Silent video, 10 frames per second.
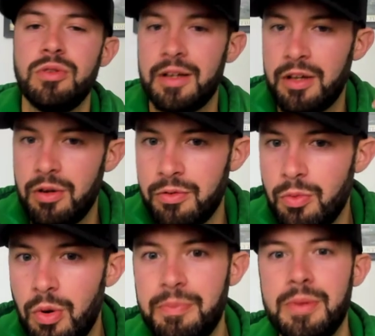Let go
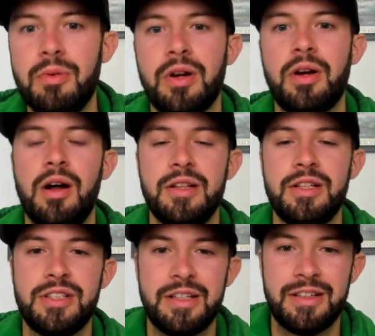of what people in
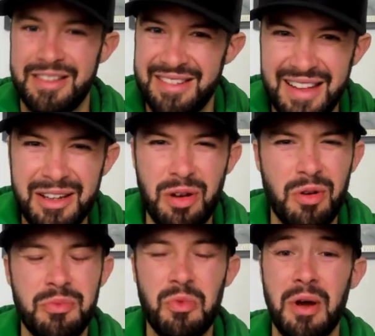college think, and let go
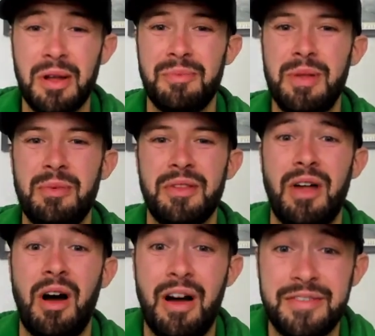of what people in
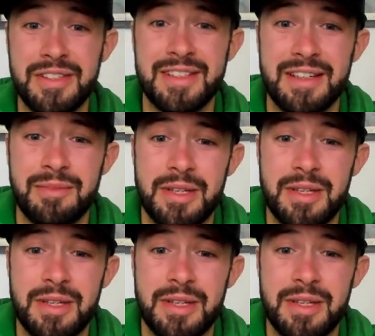the office think.